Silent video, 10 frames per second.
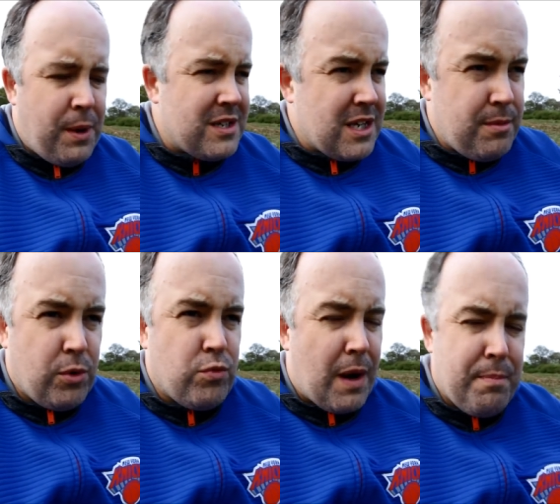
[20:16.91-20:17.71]

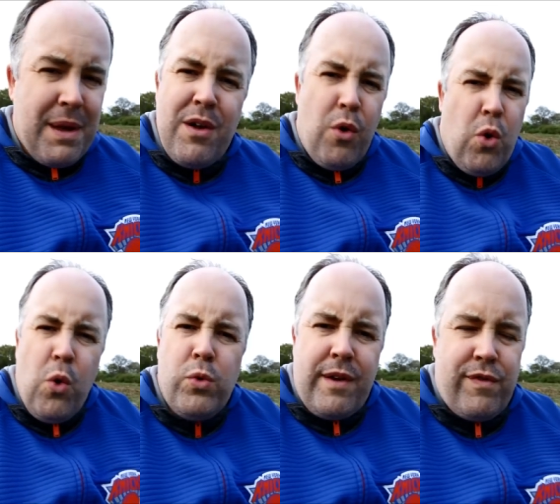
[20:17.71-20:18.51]
basketball, rugby,
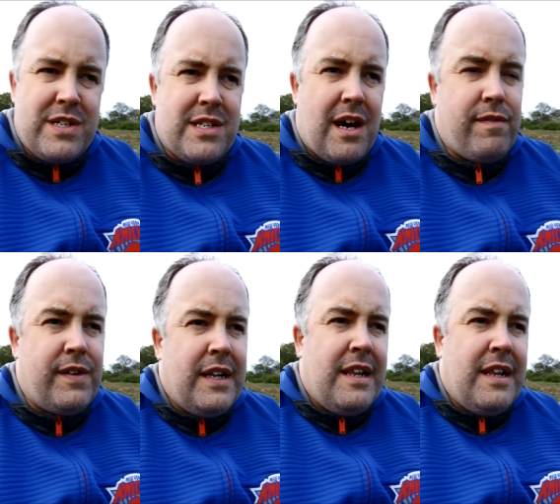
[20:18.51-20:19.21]
all different stuff.